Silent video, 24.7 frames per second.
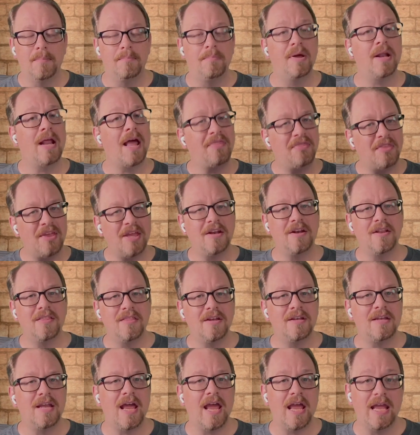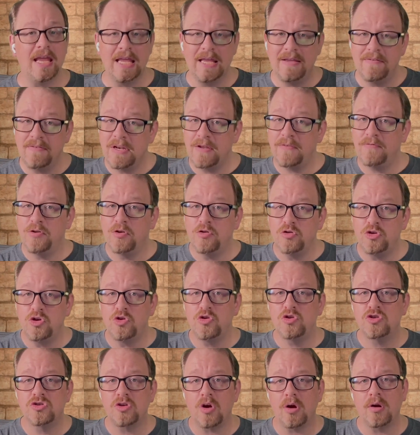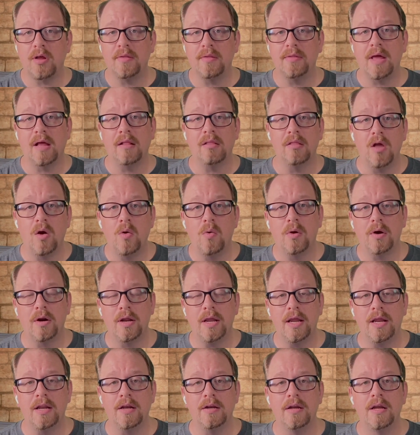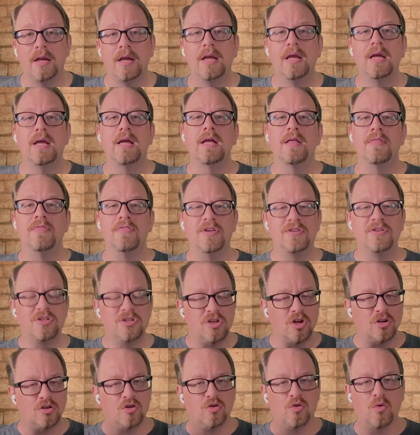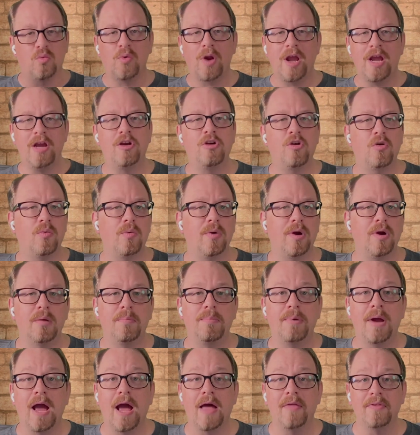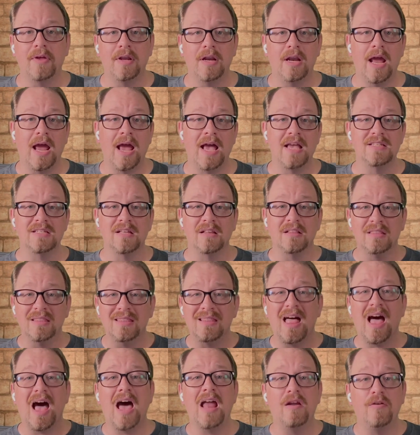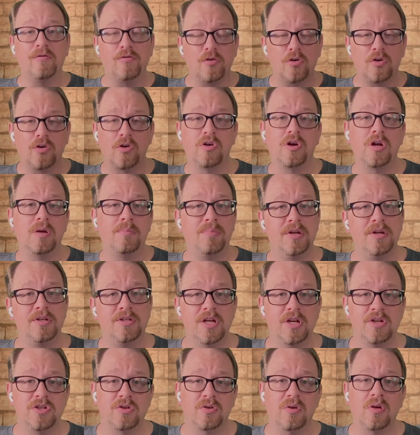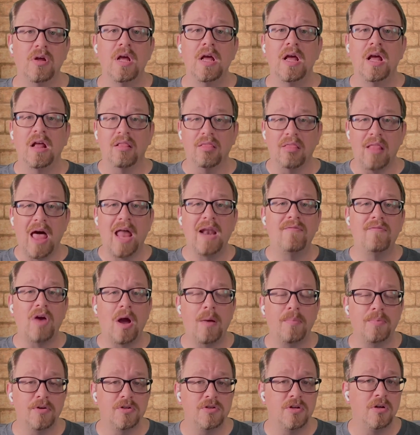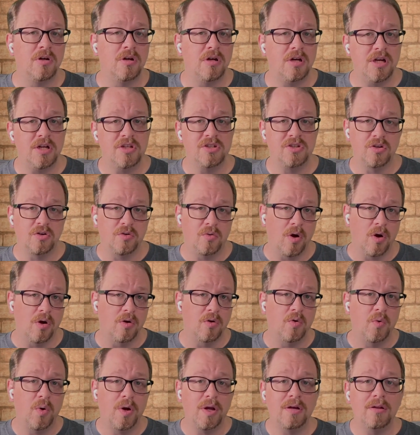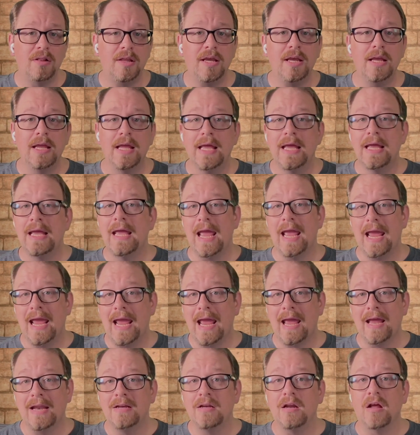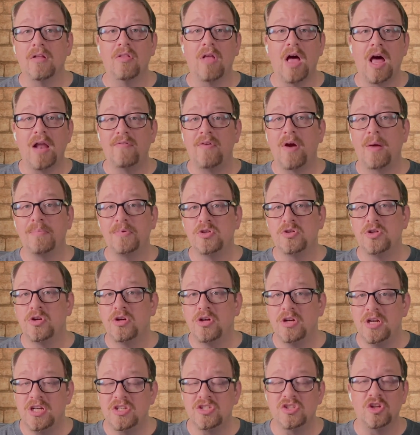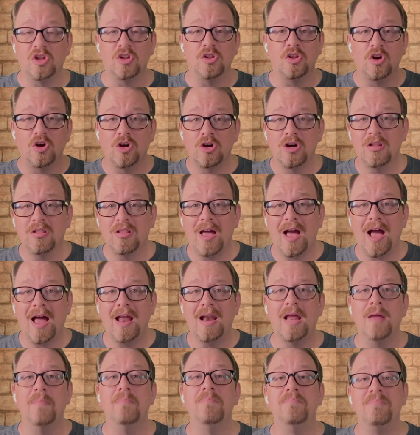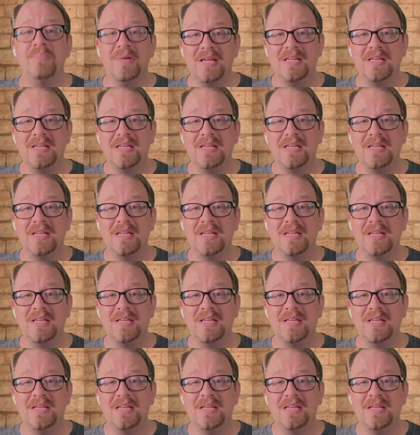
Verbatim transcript: But at the end of the day, even if you do start on that lower end, this is a great career path and it has a lot of earning potential, a lot of opportunities to grow quickly, and a lot of opportunities to learn a lot and be